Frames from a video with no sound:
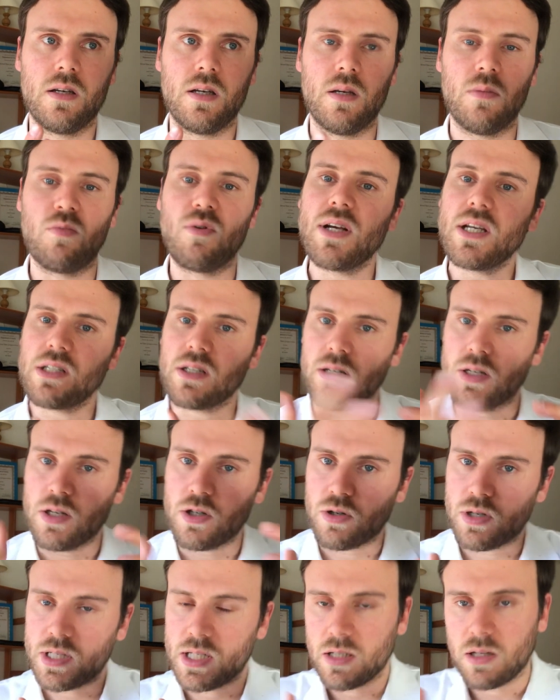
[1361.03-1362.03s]
it brings an
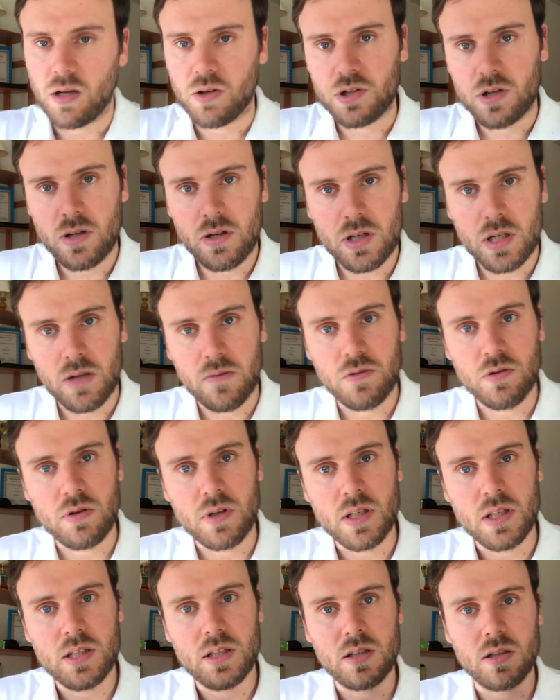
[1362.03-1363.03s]
interesting alternative to
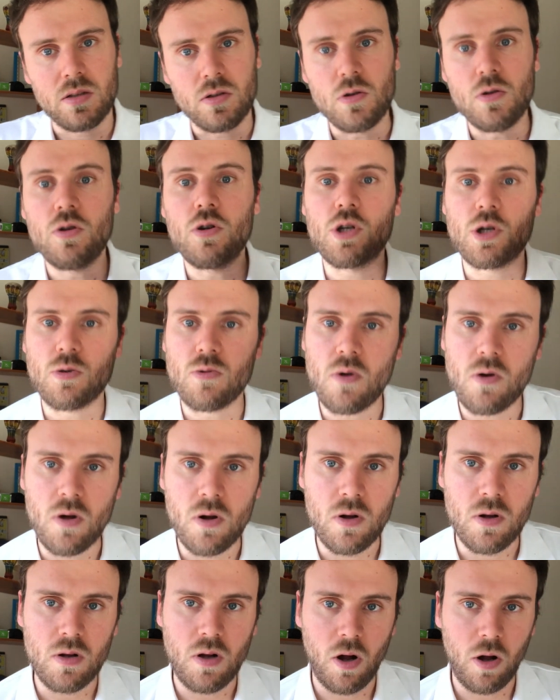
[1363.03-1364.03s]
this
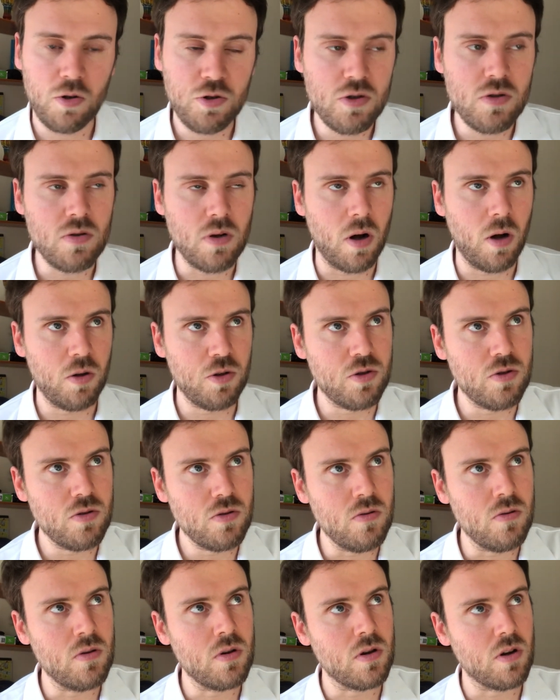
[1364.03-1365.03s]
usual, all too, all
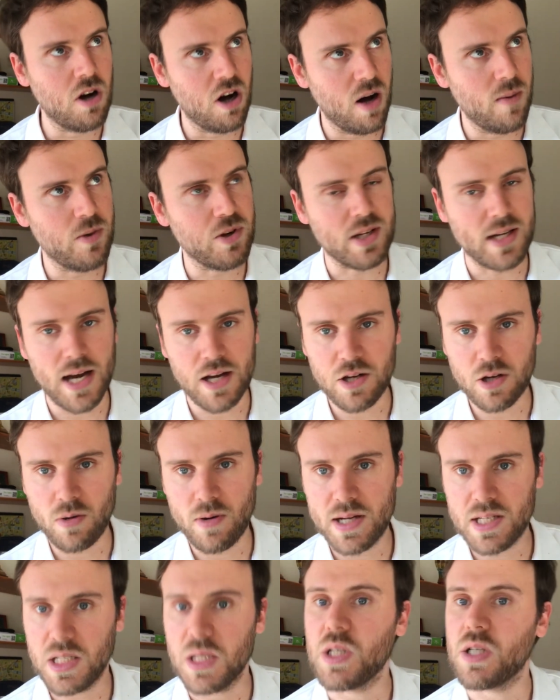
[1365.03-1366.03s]
too common
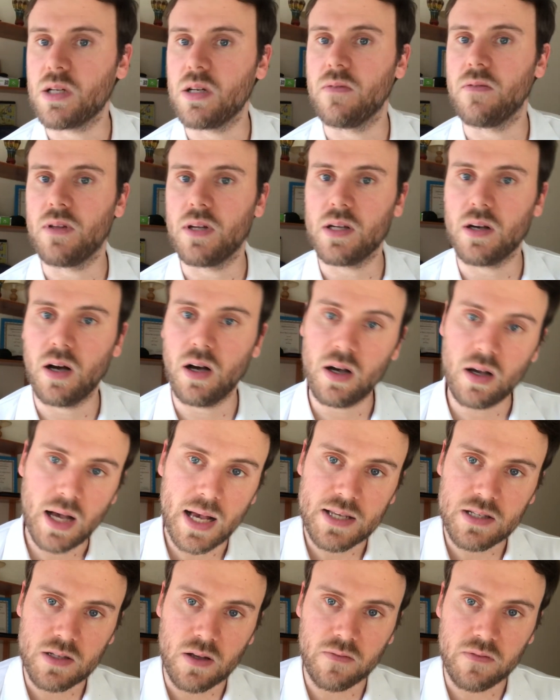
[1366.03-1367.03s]
categorization of,
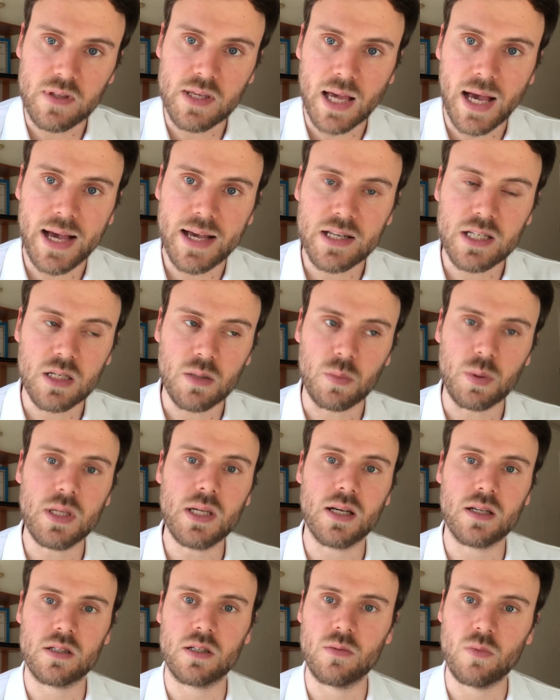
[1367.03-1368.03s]
as, of the
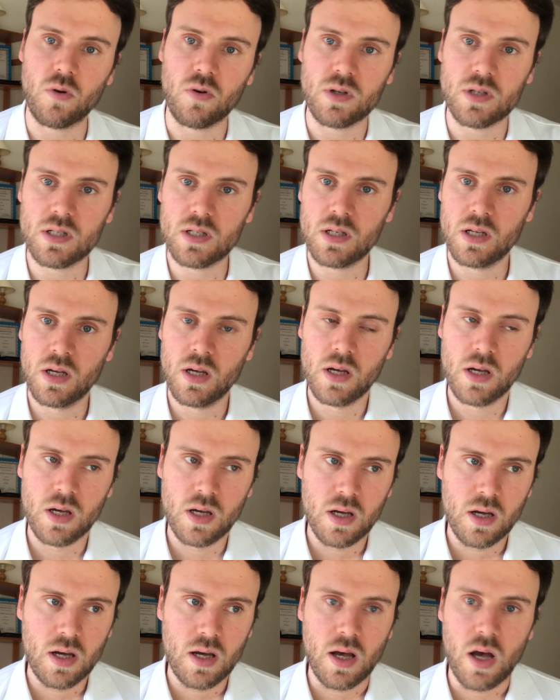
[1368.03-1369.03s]
INTP as the most
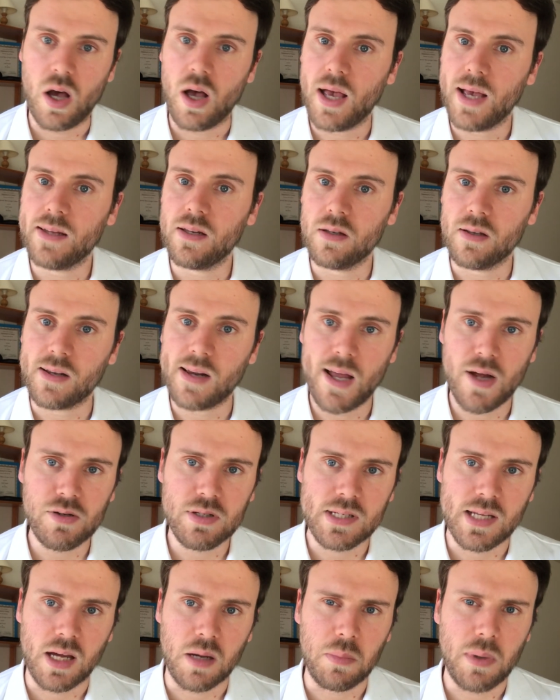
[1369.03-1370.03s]
uh, head in the
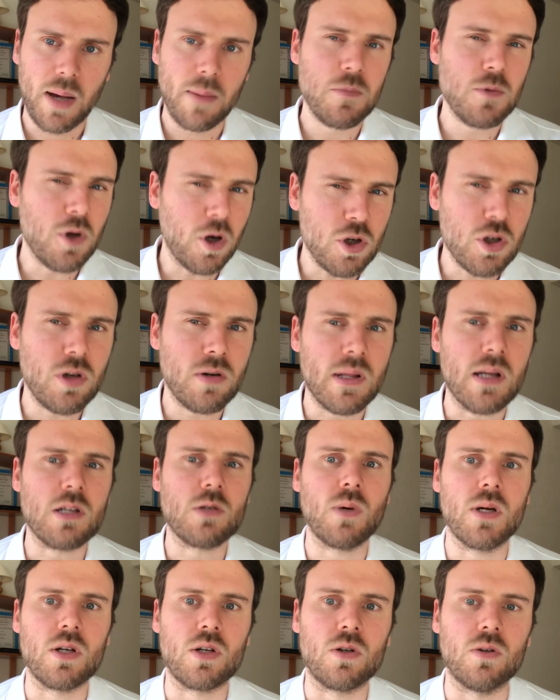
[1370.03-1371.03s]
clouds type. I'm not sure
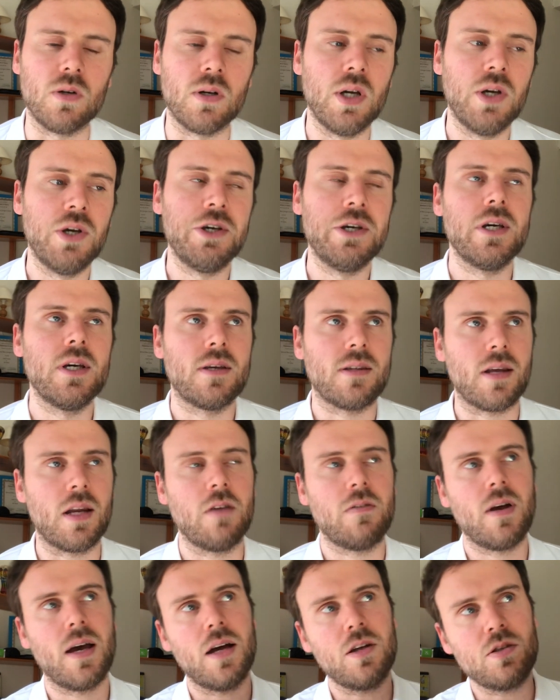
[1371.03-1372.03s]
that's quite true. And
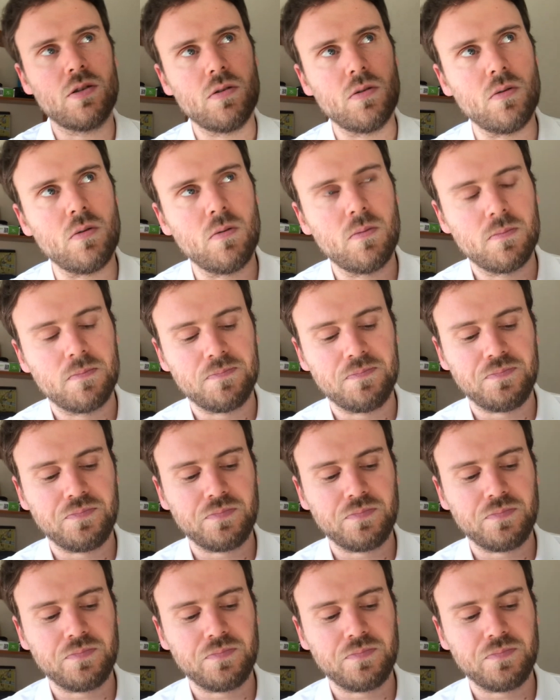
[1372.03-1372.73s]
if I had to